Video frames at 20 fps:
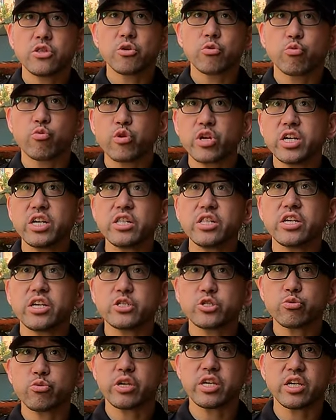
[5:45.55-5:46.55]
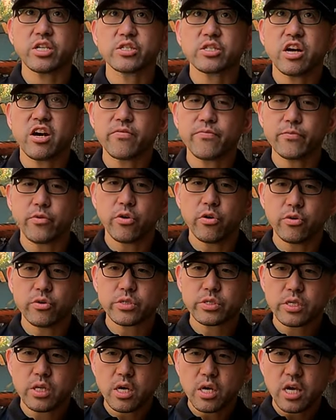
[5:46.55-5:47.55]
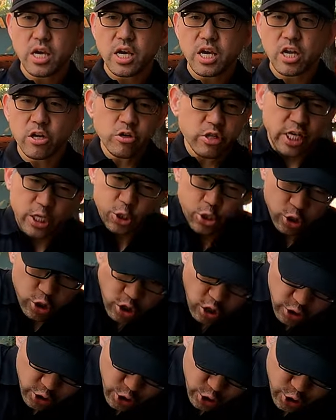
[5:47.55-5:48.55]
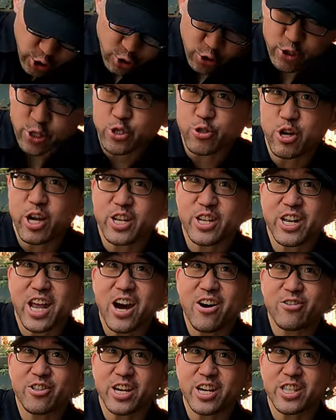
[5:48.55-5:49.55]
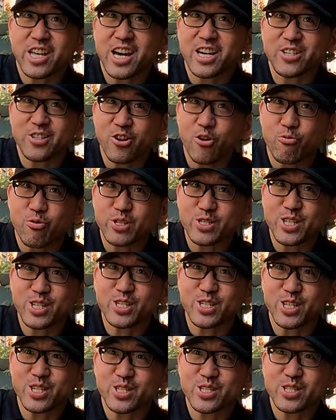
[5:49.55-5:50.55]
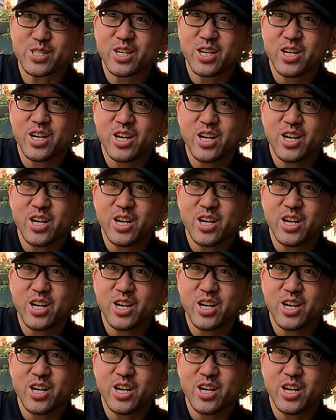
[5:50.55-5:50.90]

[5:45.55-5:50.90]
the really swingy soft modes, it'll let you go just go straight down like that, oh. no resistance.